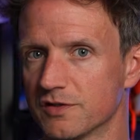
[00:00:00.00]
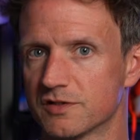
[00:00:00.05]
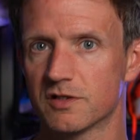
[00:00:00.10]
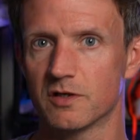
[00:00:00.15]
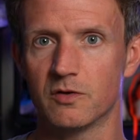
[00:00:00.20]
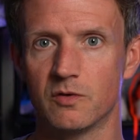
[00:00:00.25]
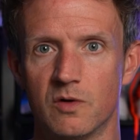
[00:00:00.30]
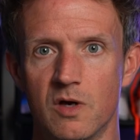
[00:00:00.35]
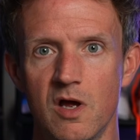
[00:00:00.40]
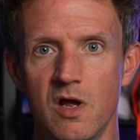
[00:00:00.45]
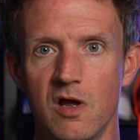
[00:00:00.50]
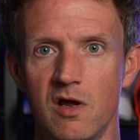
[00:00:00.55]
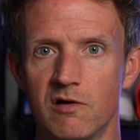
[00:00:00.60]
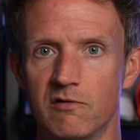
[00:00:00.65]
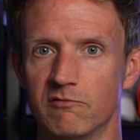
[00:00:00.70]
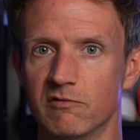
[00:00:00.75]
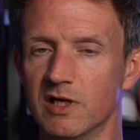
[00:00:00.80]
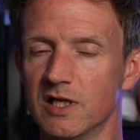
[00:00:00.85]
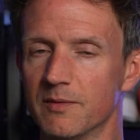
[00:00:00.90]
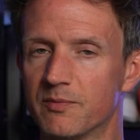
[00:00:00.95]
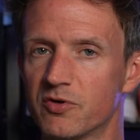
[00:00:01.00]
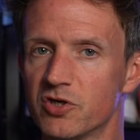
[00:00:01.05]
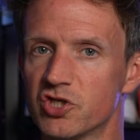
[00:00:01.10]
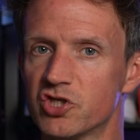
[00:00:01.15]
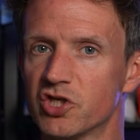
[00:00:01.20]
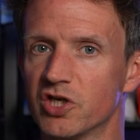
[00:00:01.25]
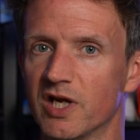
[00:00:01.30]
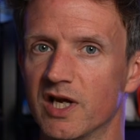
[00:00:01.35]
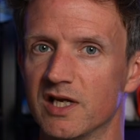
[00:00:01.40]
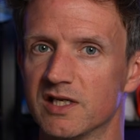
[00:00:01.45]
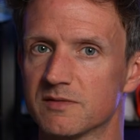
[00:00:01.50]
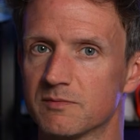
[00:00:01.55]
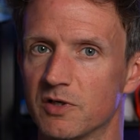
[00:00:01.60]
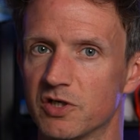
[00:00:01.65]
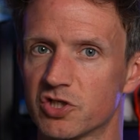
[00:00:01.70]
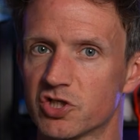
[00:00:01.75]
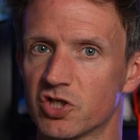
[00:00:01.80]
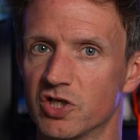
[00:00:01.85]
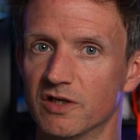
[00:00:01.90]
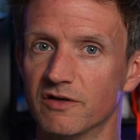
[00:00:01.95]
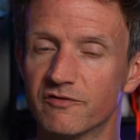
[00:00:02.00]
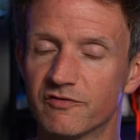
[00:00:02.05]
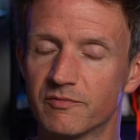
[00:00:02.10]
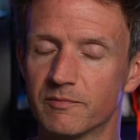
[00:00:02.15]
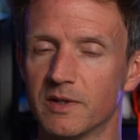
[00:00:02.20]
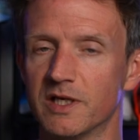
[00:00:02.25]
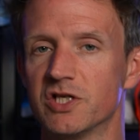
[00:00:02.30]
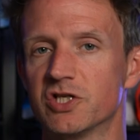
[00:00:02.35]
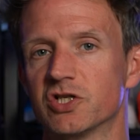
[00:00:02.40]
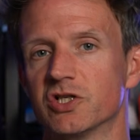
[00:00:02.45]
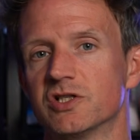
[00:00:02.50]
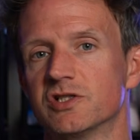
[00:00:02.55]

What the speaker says: So really appreciate as much information